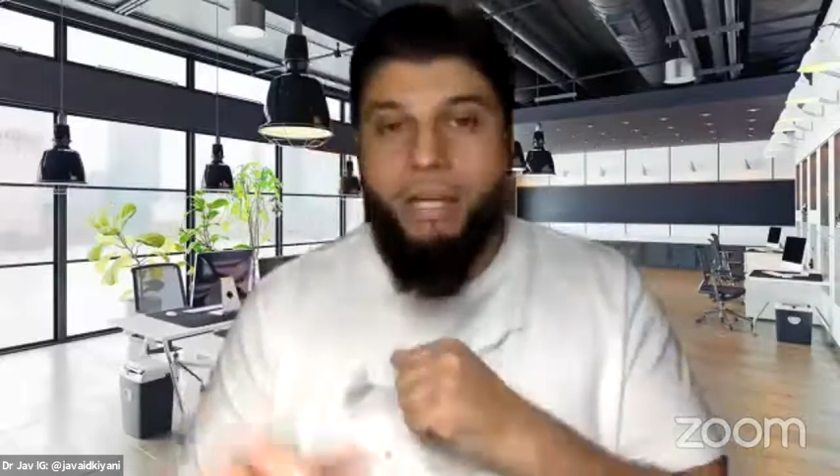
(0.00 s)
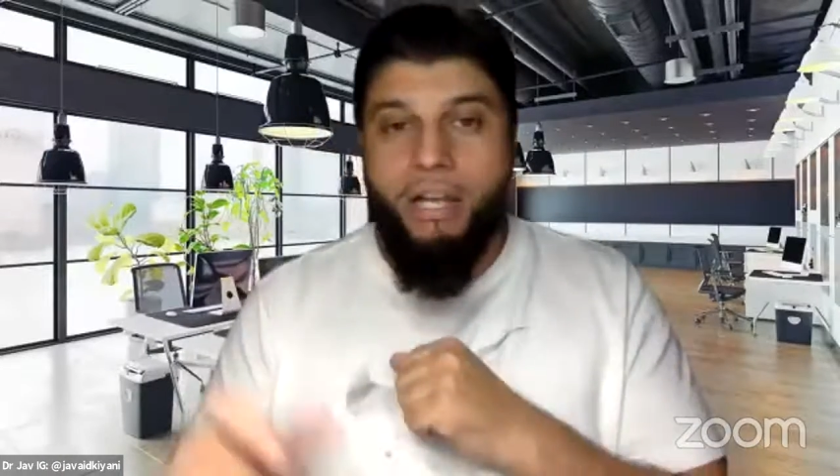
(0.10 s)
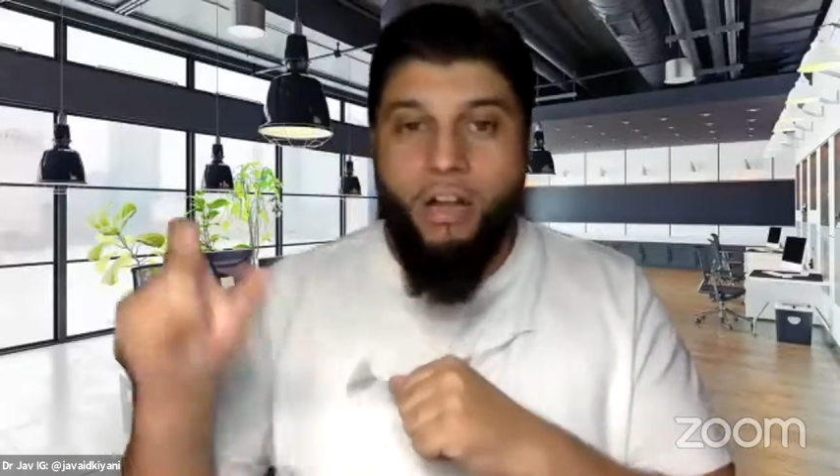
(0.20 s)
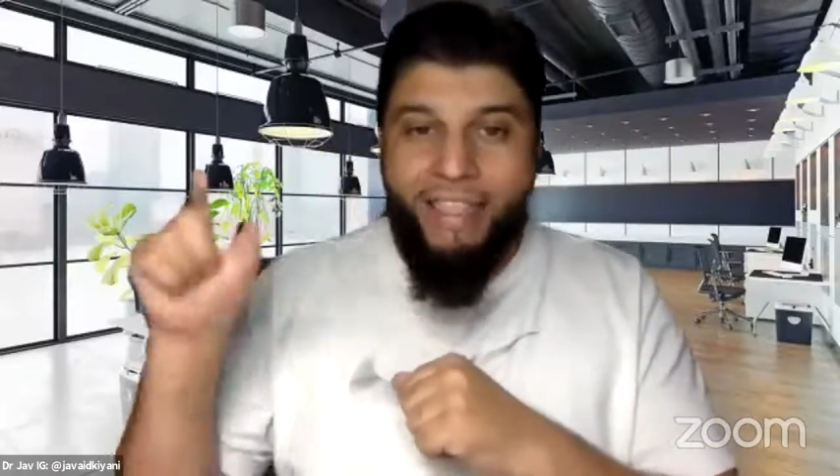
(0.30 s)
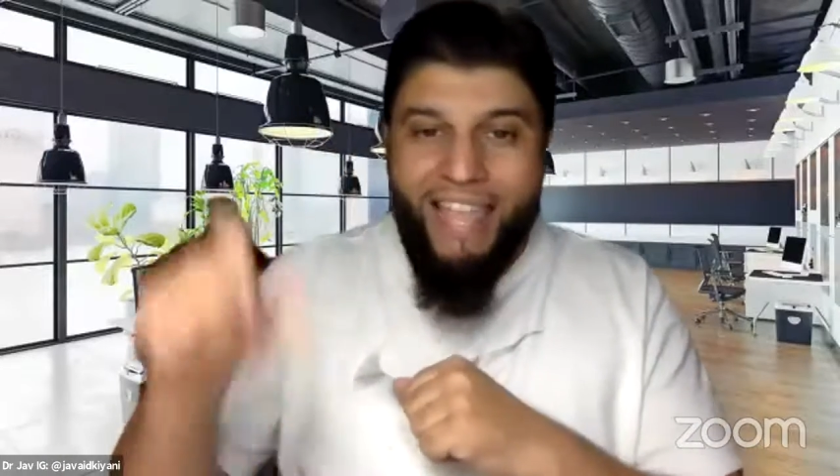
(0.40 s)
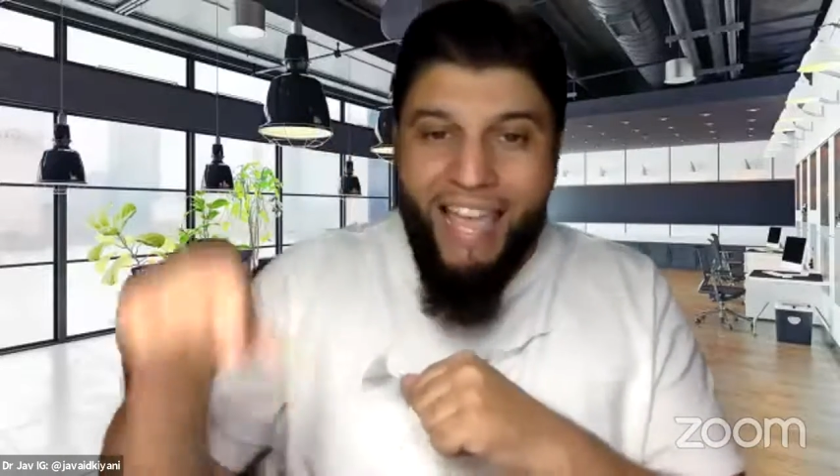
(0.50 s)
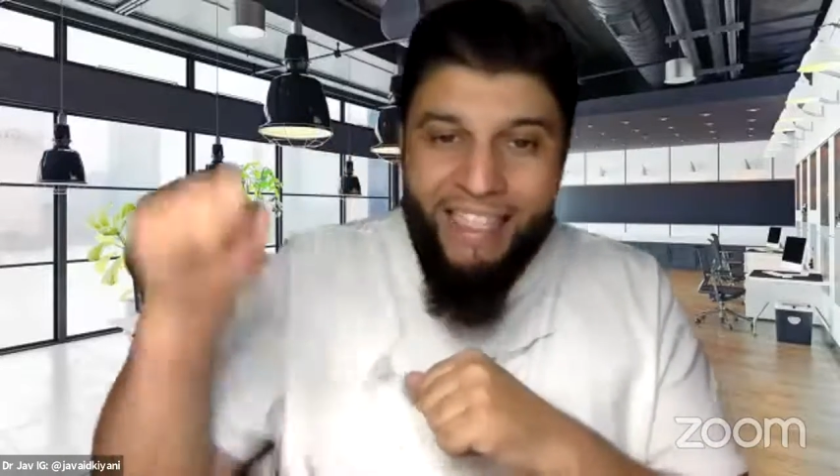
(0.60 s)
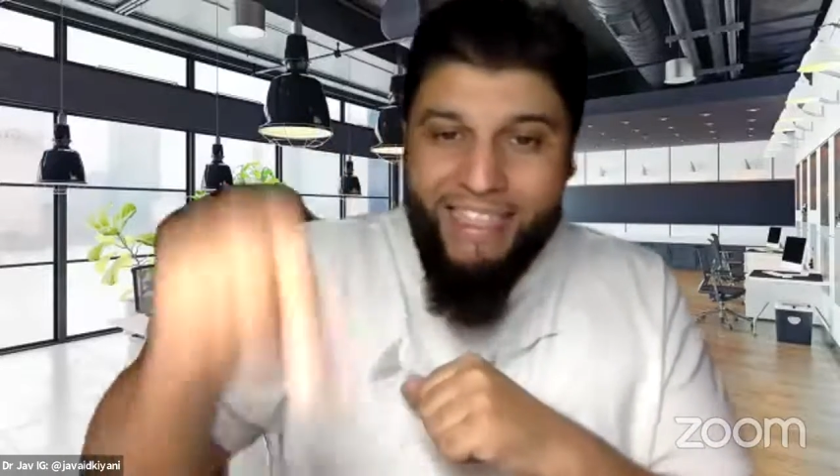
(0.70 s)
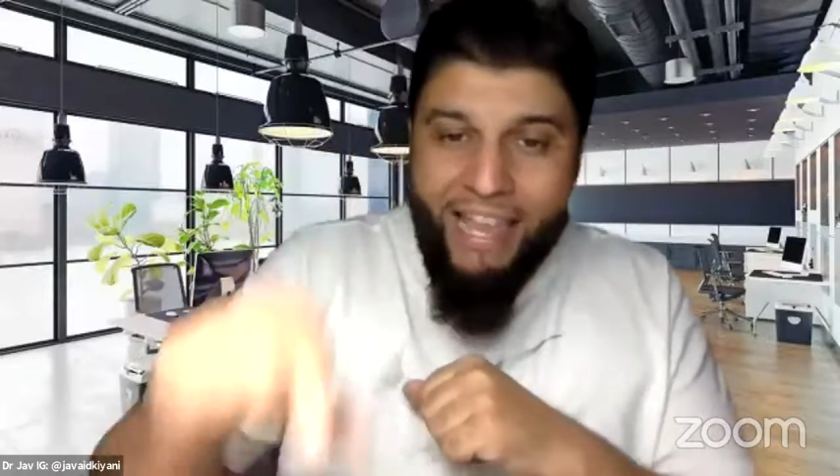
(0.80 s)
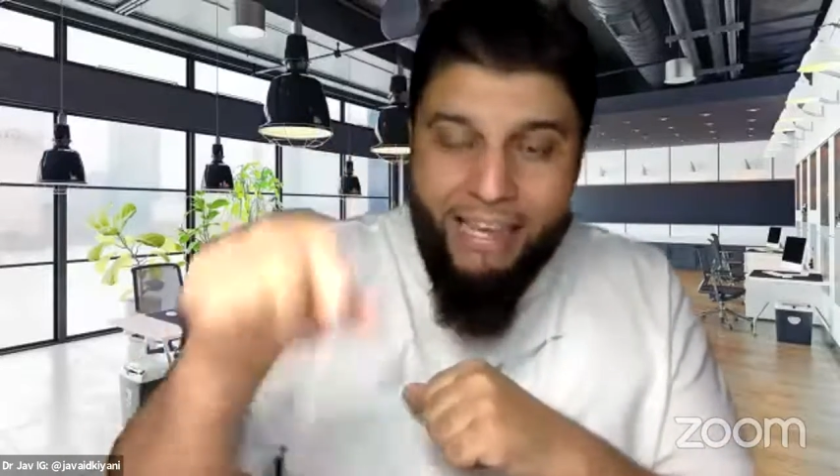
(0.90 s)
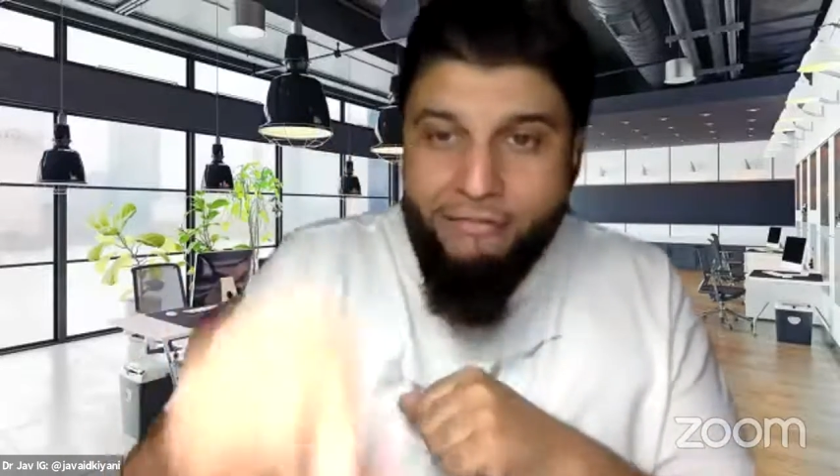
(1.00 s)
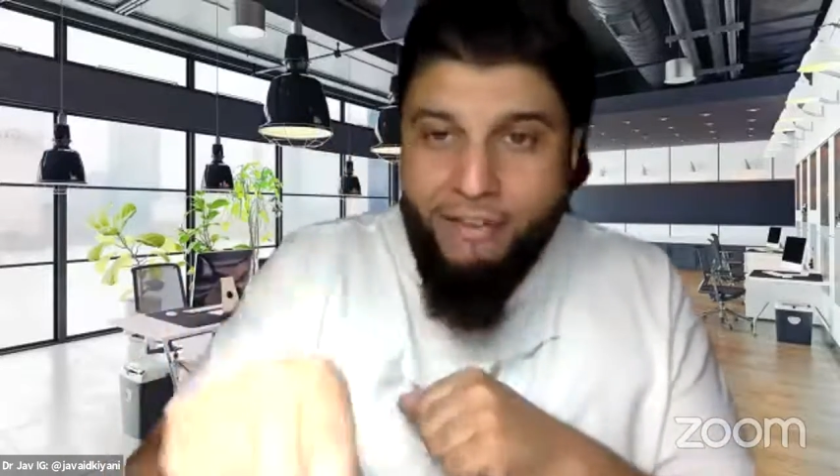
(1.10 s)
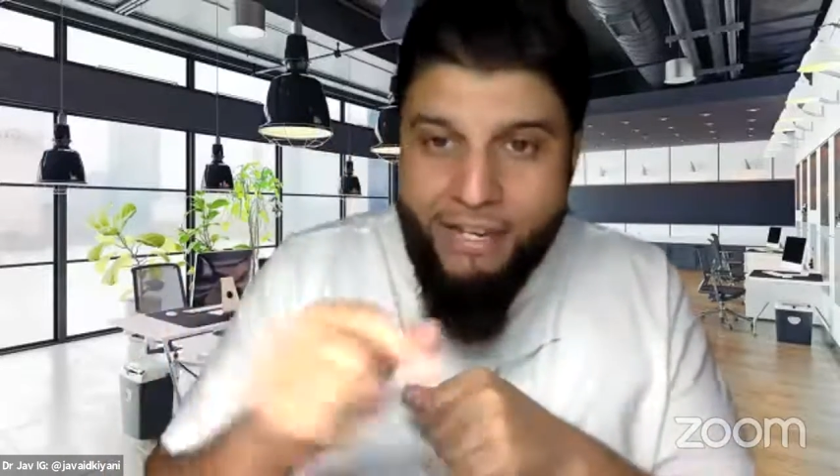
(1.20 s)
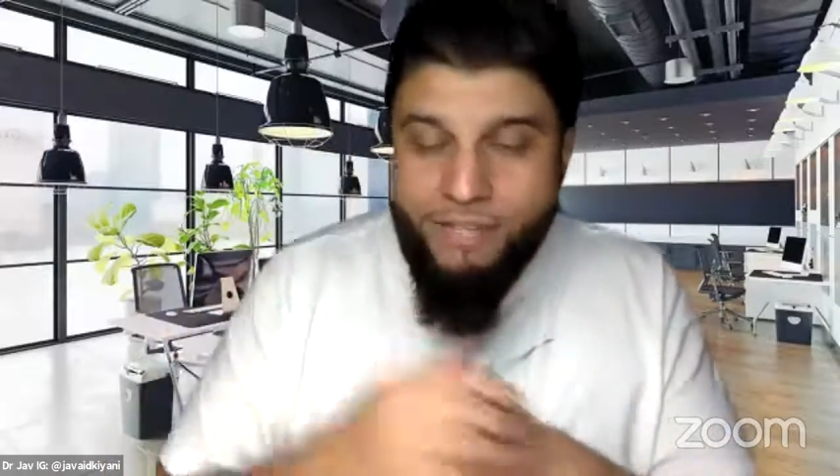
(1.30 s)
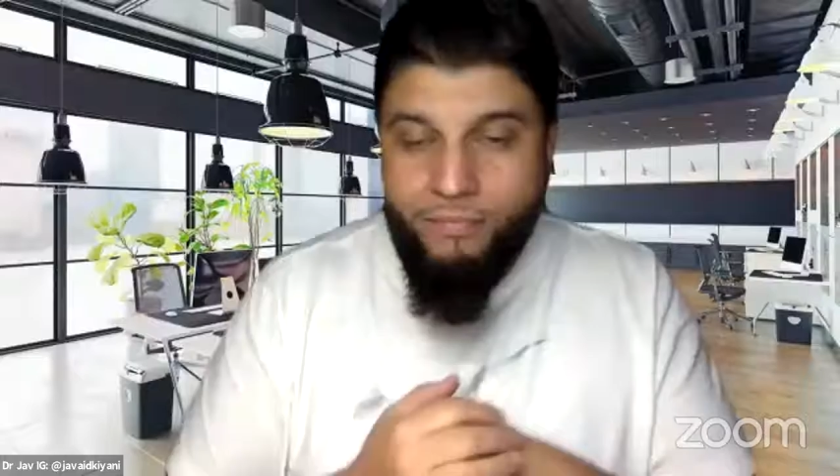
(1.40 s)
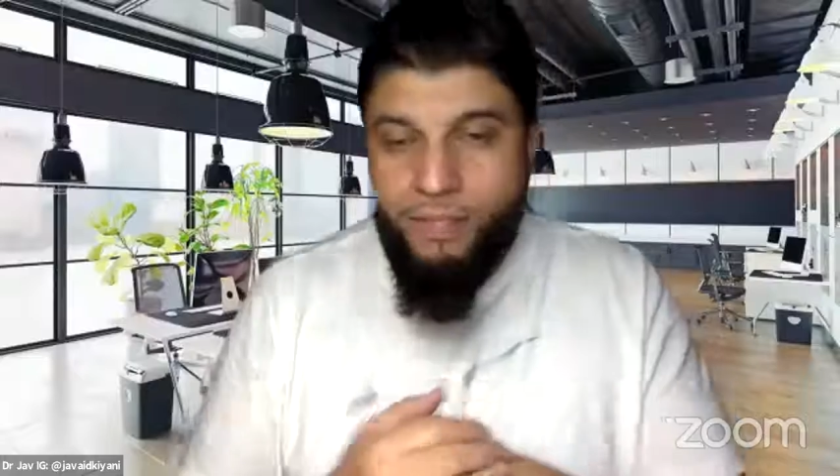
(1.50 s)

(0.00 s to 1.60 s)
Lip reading: but at that event,